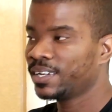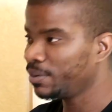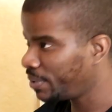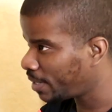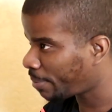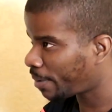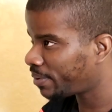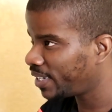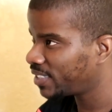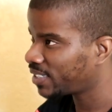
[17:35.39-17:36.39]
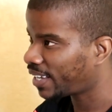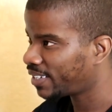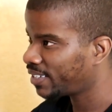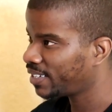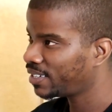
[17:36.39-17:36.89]
Couldn't be in population
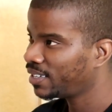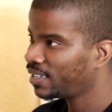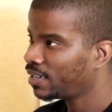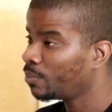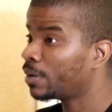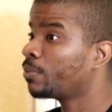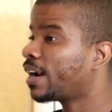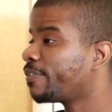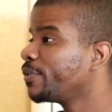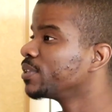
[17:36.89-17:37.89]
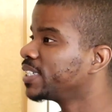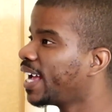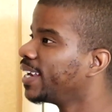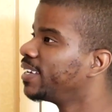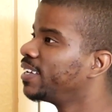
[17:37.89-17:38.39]
like that. But when I first
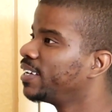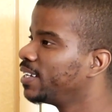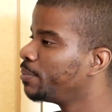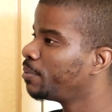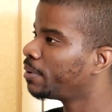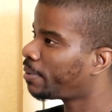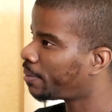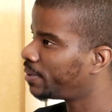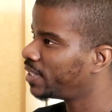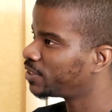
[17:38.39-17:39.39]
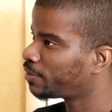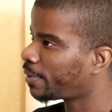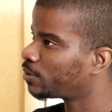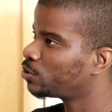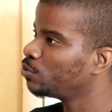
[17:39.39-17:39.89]
got there, they did put me in population for
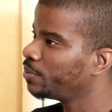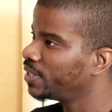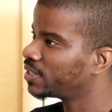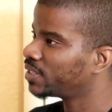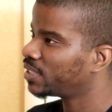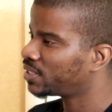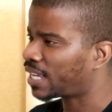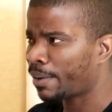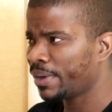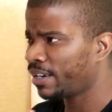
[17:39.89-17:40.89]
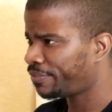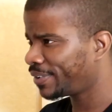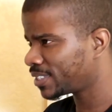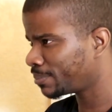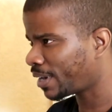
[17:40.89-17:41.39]
about two weeks, and then I made a
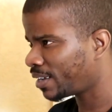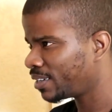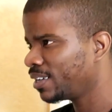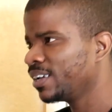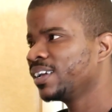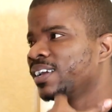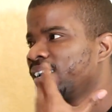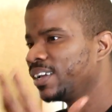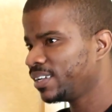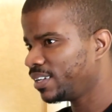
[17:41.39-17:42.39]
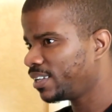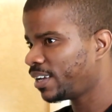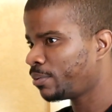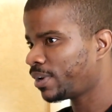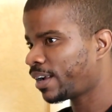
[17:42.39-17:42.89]
fuss about it and
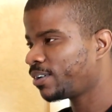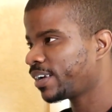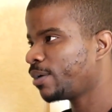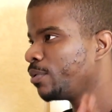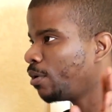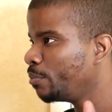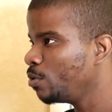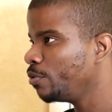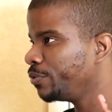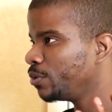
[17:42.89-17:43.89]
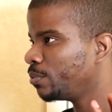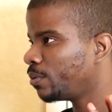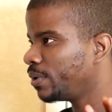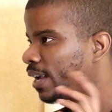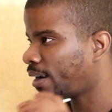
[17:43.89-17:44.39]
then they were like, okay, we're gonna move you,
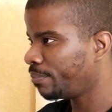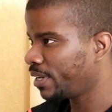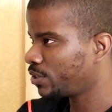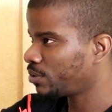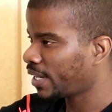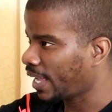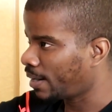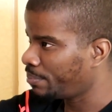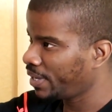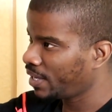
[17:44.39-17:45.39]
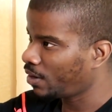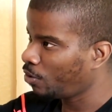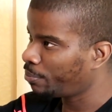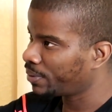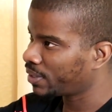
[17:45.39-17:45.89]
but we gotta make sure they got a bed
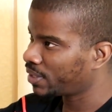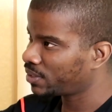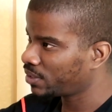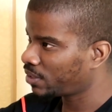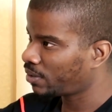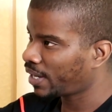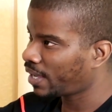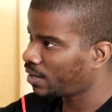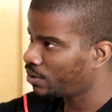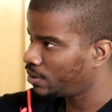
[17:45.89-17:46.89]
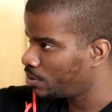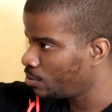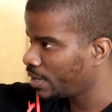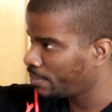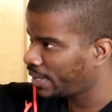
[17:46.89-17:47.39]
open because you know they had a
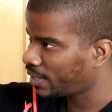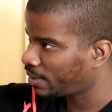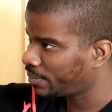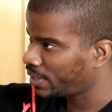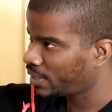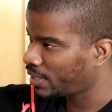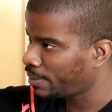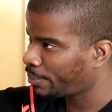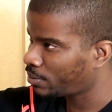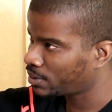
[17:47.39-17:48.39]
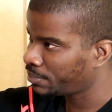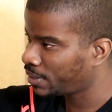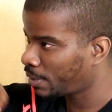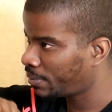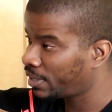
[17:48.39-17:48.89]
new inmate coming in, and he supposed to
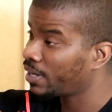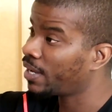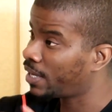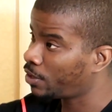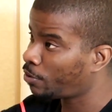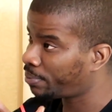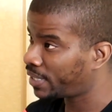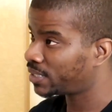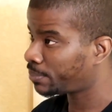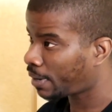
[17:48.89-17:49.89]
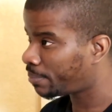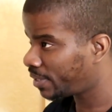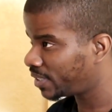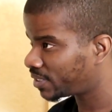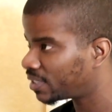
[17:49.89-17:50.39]
be coming in your place in
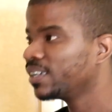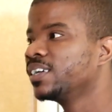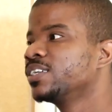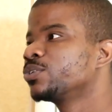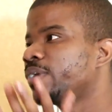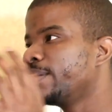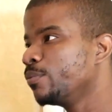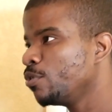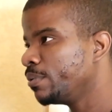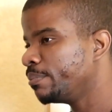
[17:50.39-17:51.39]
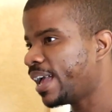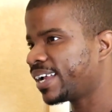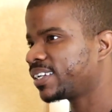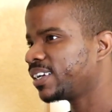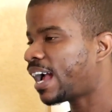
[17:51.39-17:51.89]
population. So when they moved me
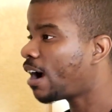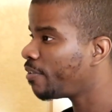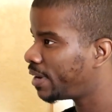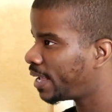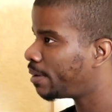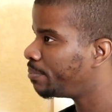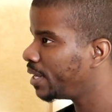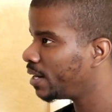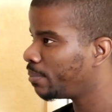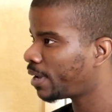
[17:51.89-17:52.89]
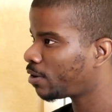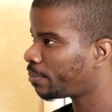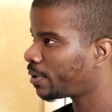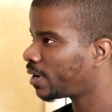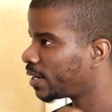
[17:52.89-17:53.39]
back there, I already had been in the
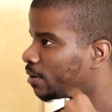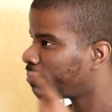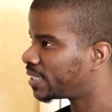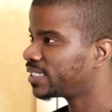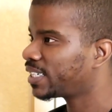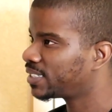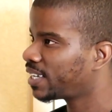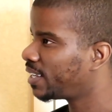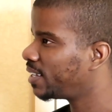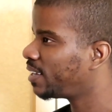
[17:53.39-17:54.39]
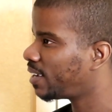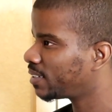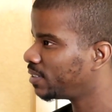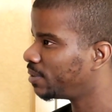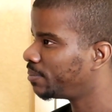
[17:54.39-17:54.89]
medical parlor. That was my second time getting
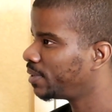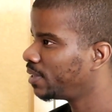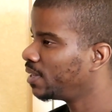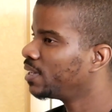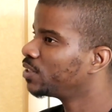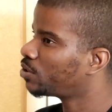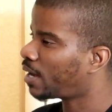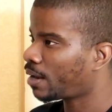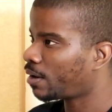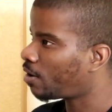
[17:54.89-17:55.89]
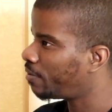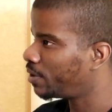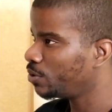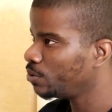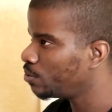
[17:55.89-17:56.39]
locked up, so I
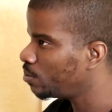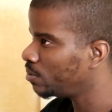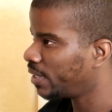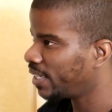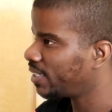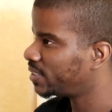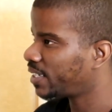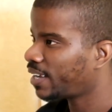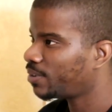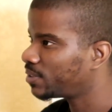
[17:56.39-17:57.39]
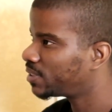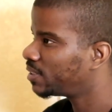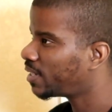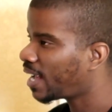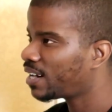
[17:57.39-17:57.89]
already knew the ins and outs
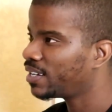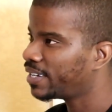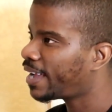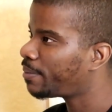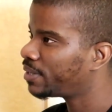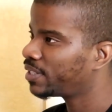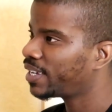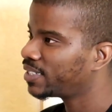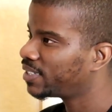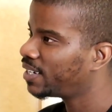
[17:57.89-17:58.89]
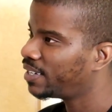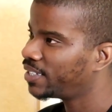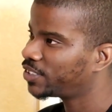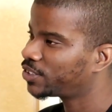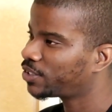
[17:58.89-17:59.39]
and how to adapt and things of that
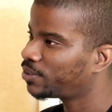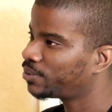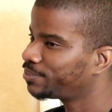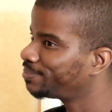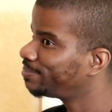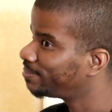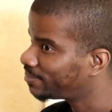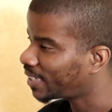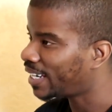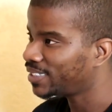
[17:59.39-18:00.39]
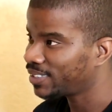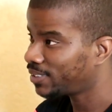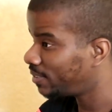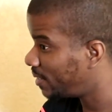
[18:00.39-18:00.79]
nature. So I just